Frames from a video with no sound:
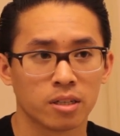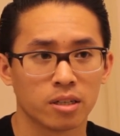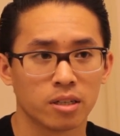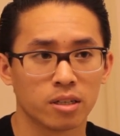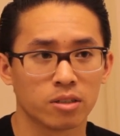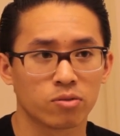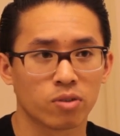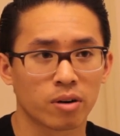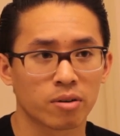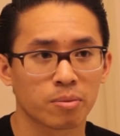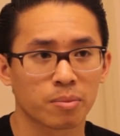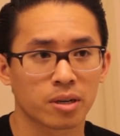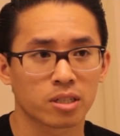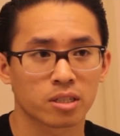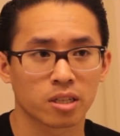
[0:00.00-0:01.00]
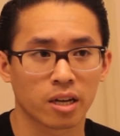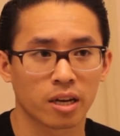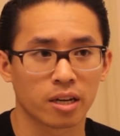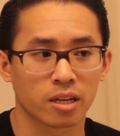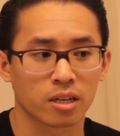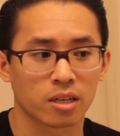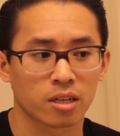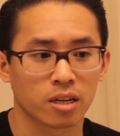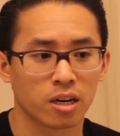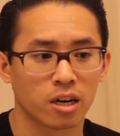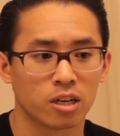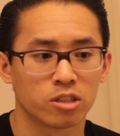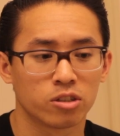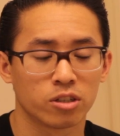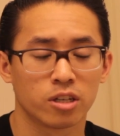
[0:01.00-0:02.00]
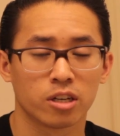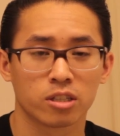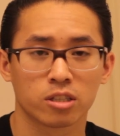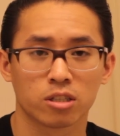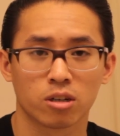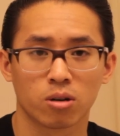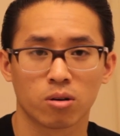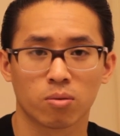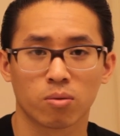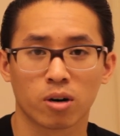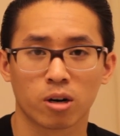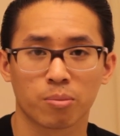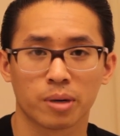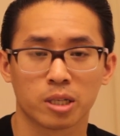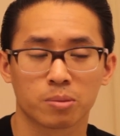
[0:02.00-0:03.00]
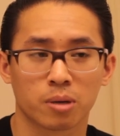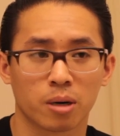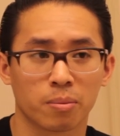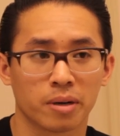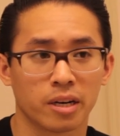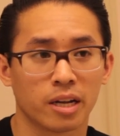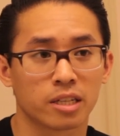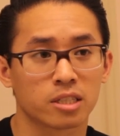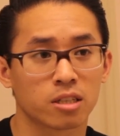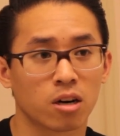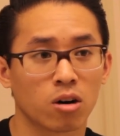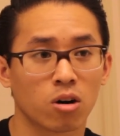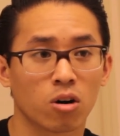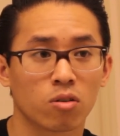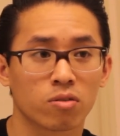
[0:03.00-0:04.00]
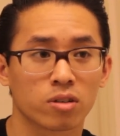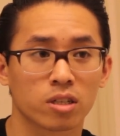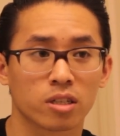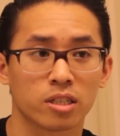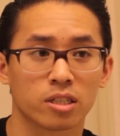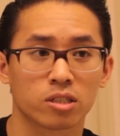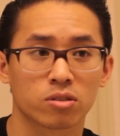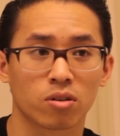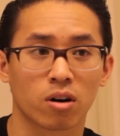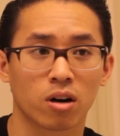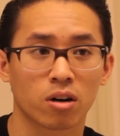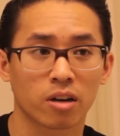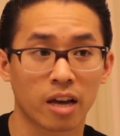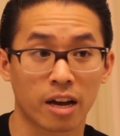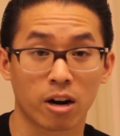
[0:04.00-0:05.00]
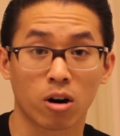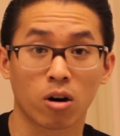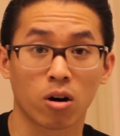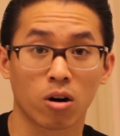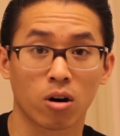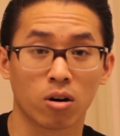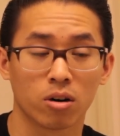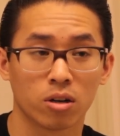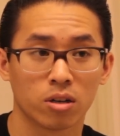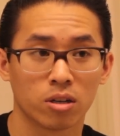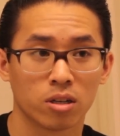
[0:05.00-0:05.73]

is very much like a traditional water-based pomade. It's not overly strong at all,